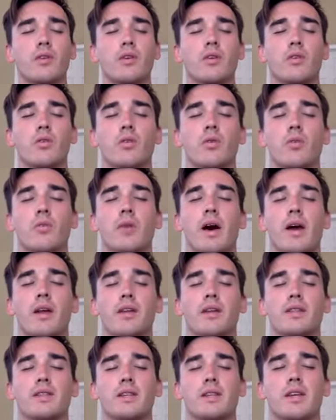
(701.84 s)
we're
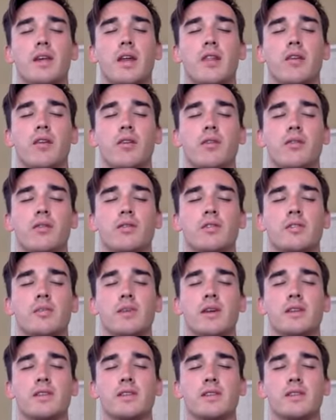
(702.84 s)
binded together through
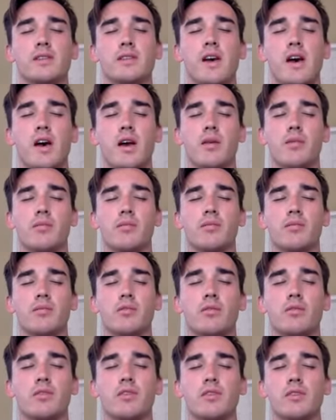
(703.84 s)
space and time
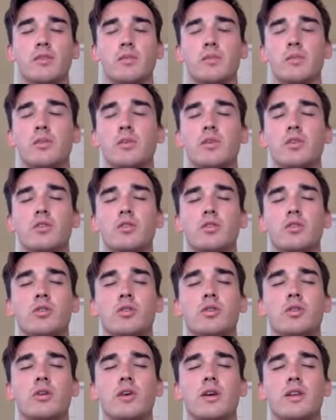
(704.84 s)
through this
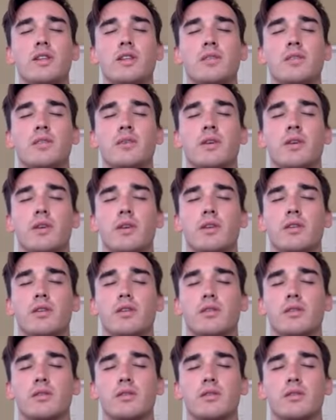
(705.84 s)
mutual
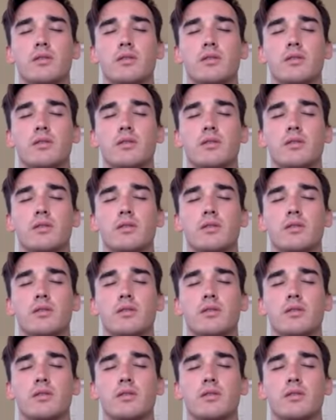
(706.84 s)
experience.